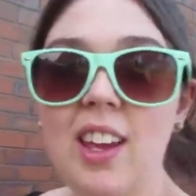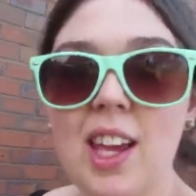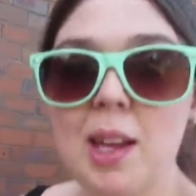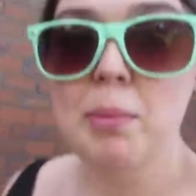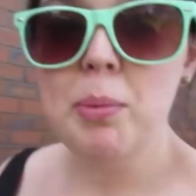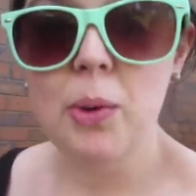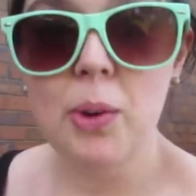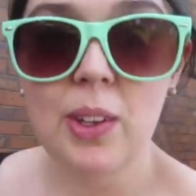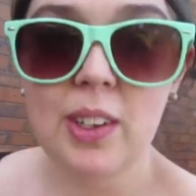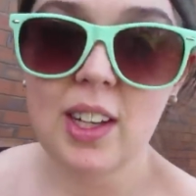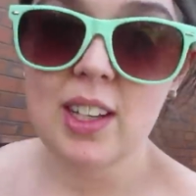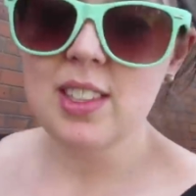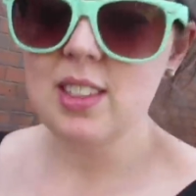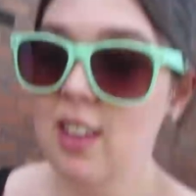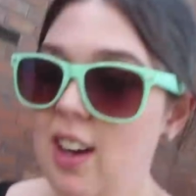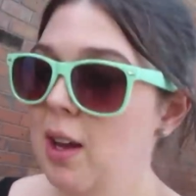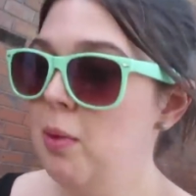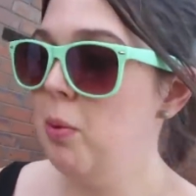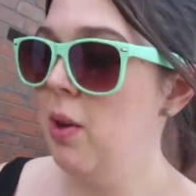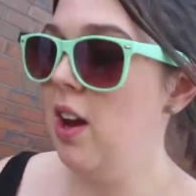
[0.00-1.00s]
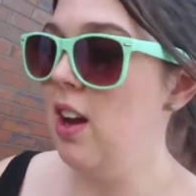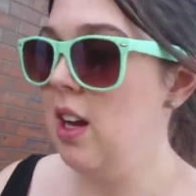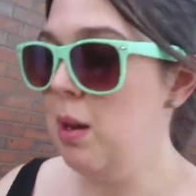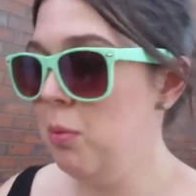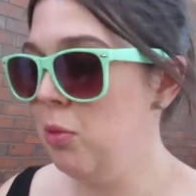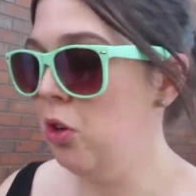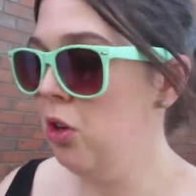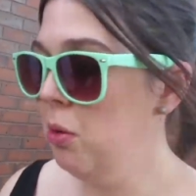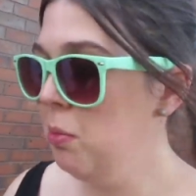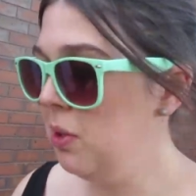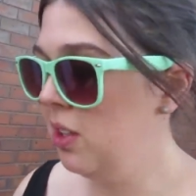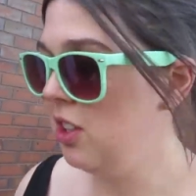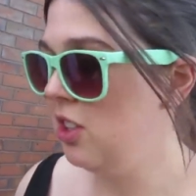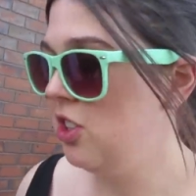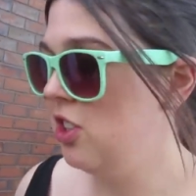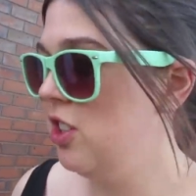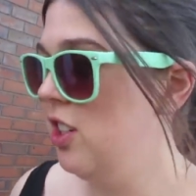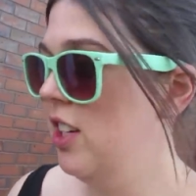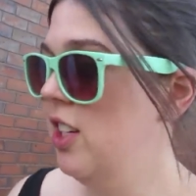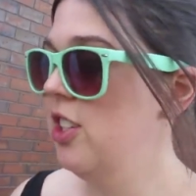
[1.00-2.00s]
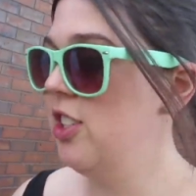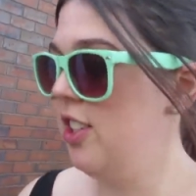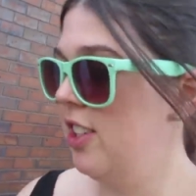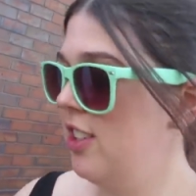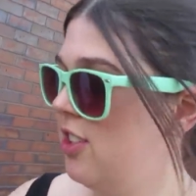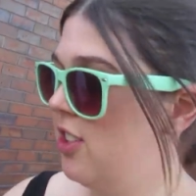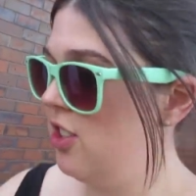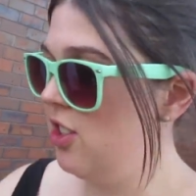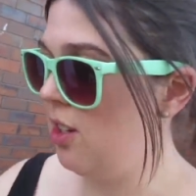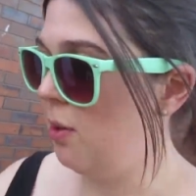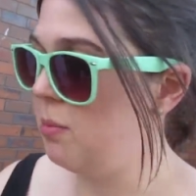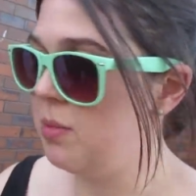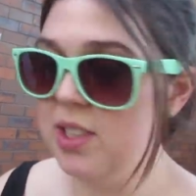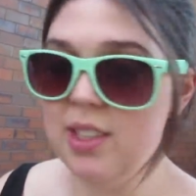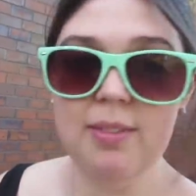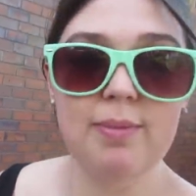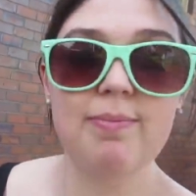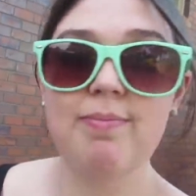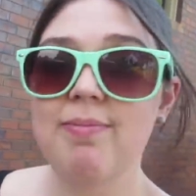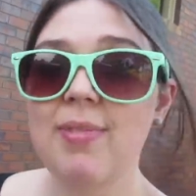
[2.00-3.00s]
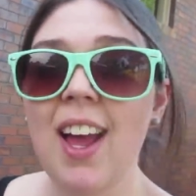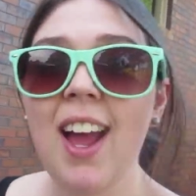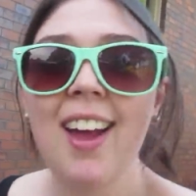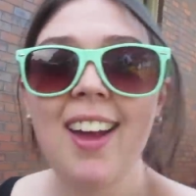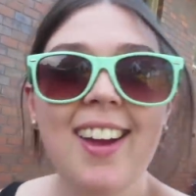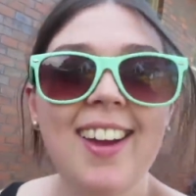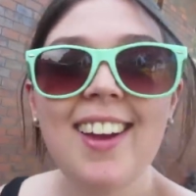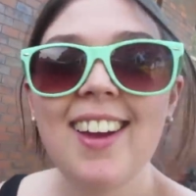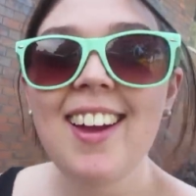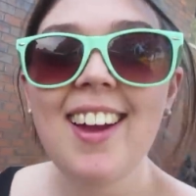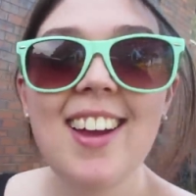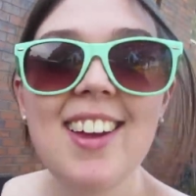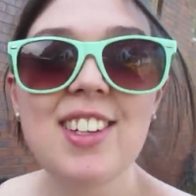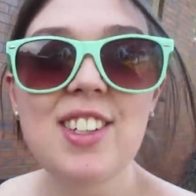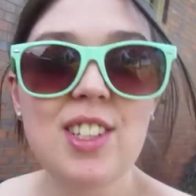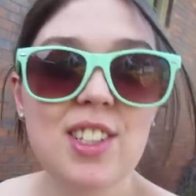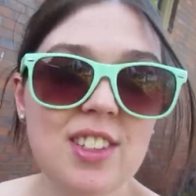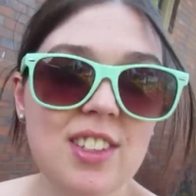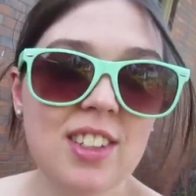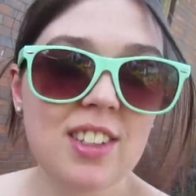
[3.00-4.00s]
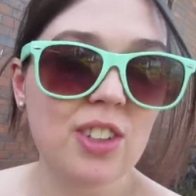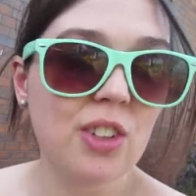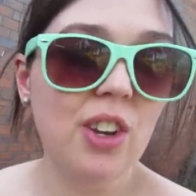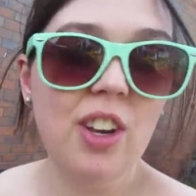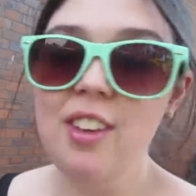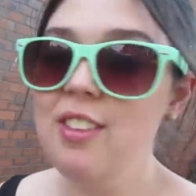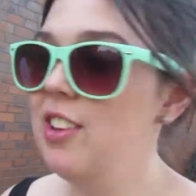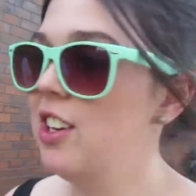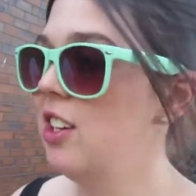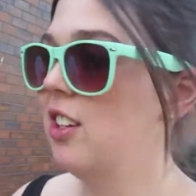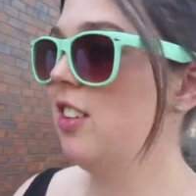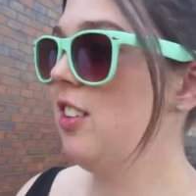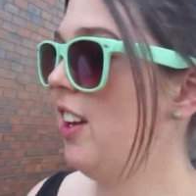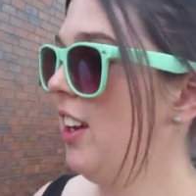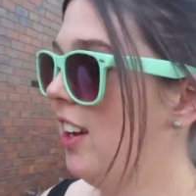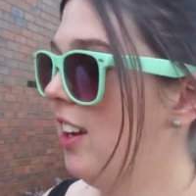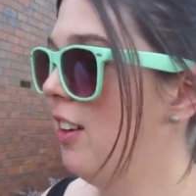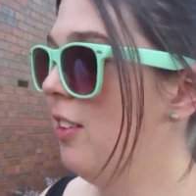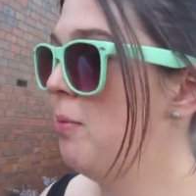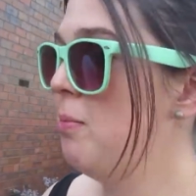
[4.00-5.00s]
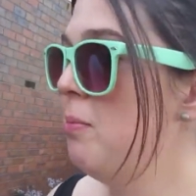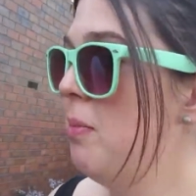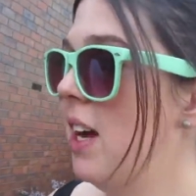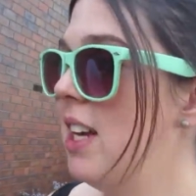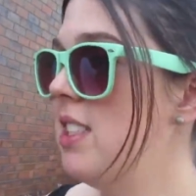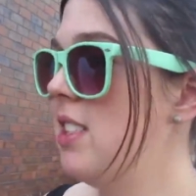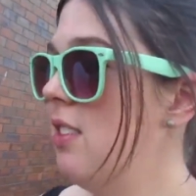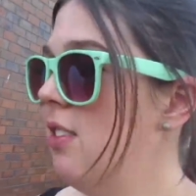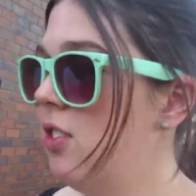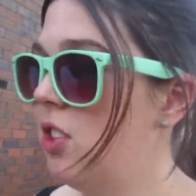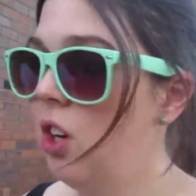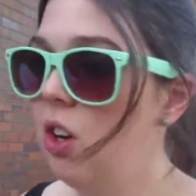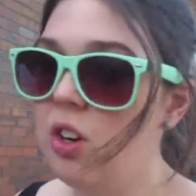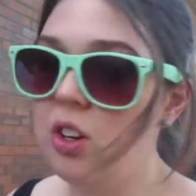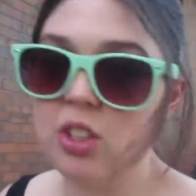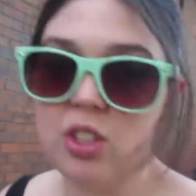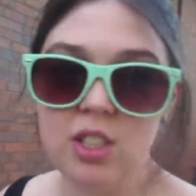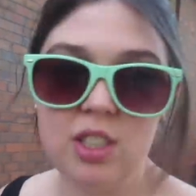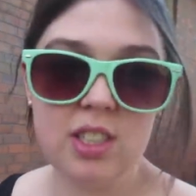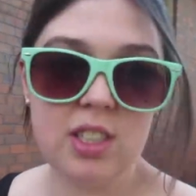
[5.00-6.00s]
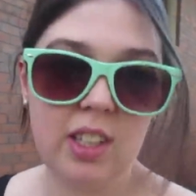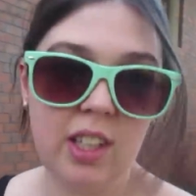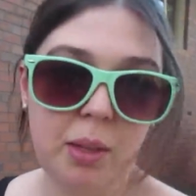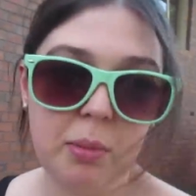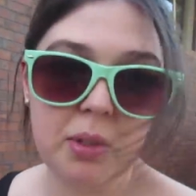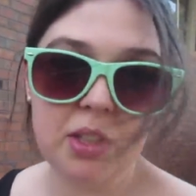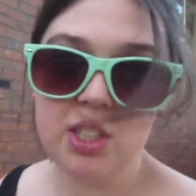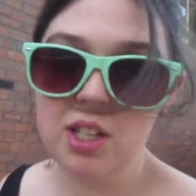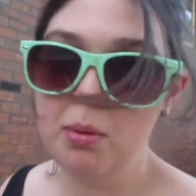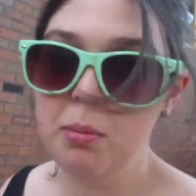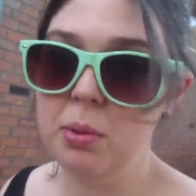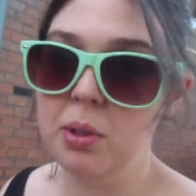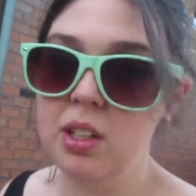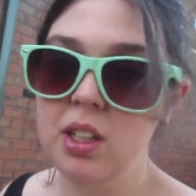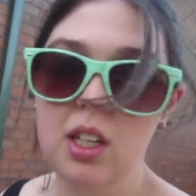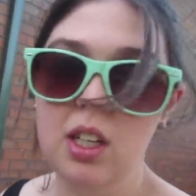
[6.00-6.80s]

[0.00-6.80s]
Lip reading: keep her in that sideway anymore because she just jumps it. She's not even like a massive dog and she's still able to jump it.